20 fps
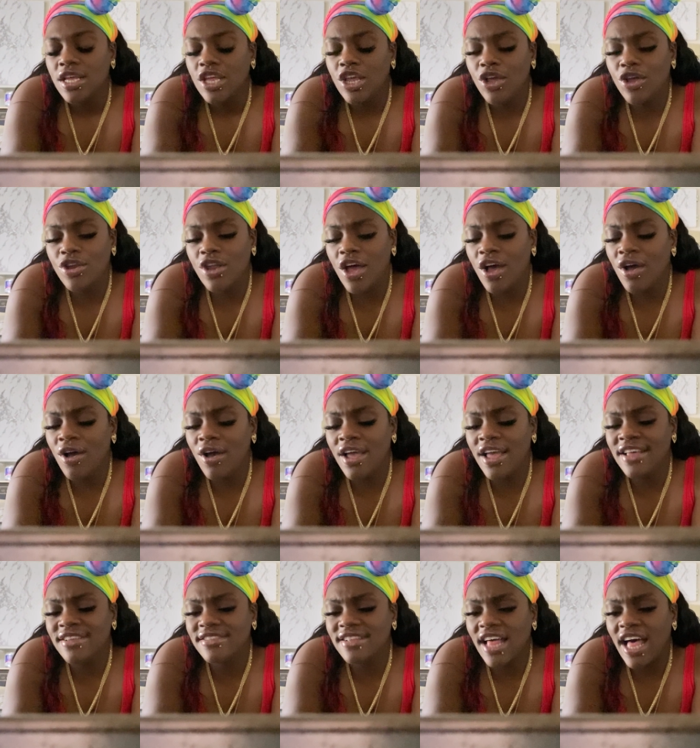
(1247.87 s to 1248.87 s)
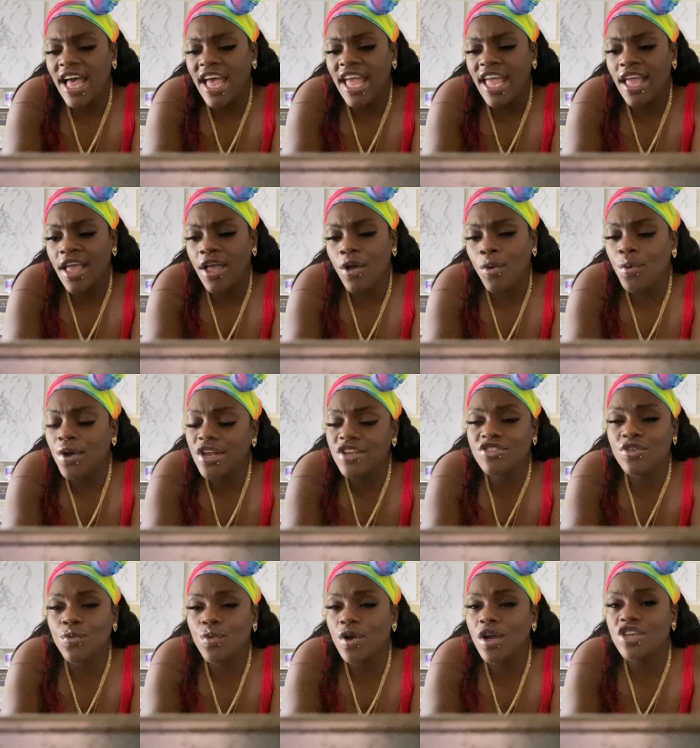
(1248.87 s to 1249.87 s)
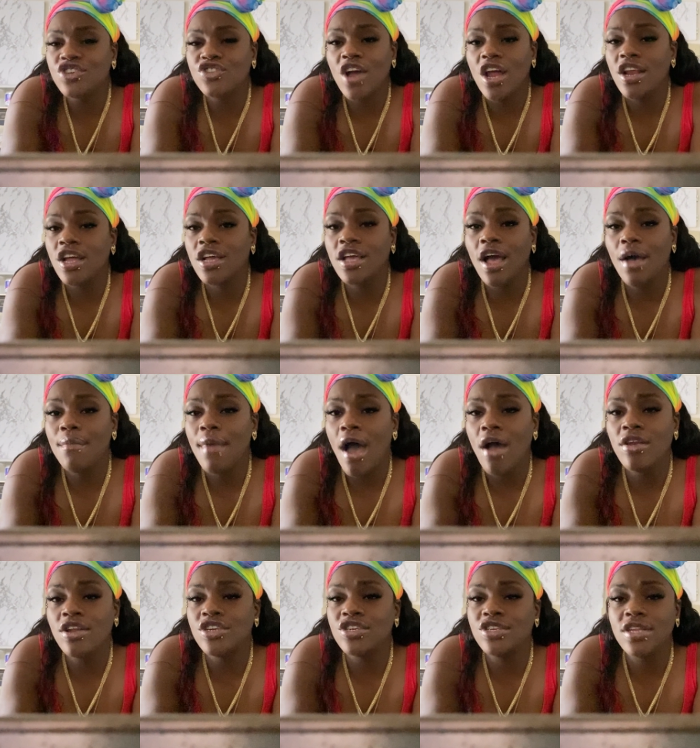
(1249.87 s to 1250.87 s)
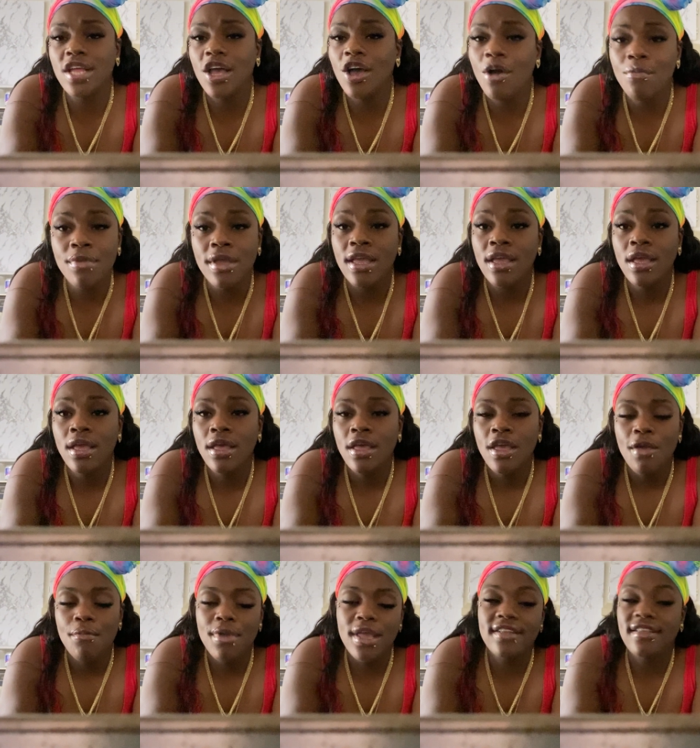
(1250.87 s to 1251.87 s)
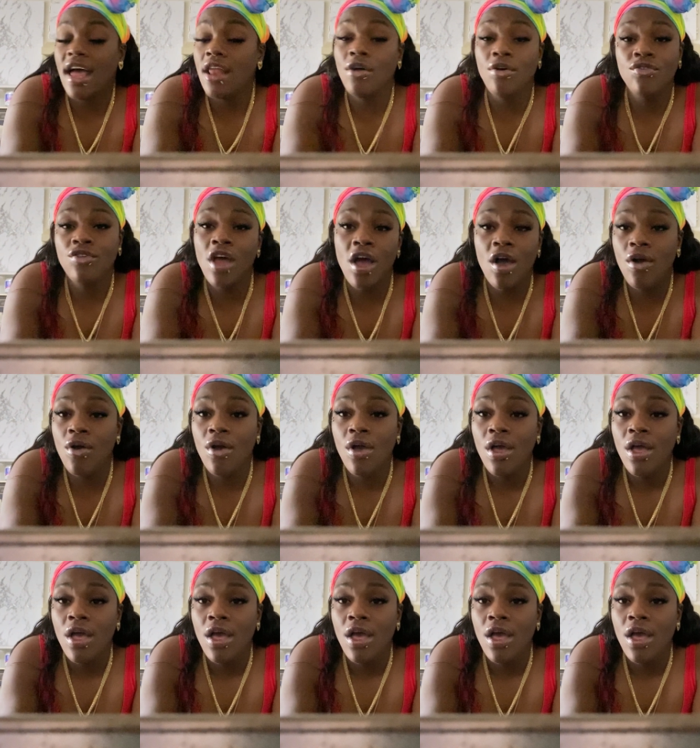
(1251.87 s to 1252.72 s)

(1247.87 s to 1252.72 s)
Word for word: You know, it's like, what is the world trying to come out and tell me? Because I don't know.